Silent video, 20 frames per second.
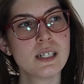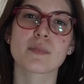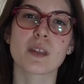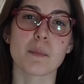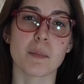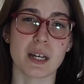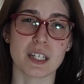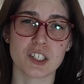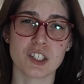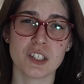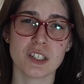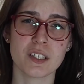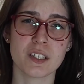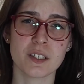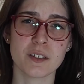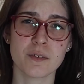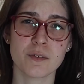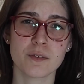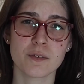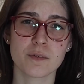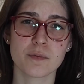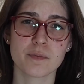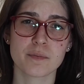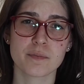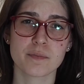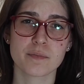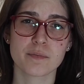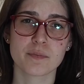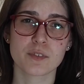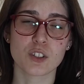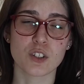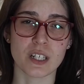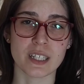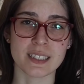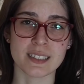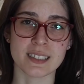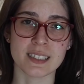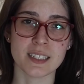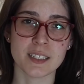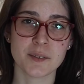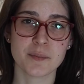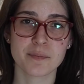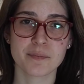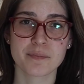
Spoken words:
Imaginative, crazy,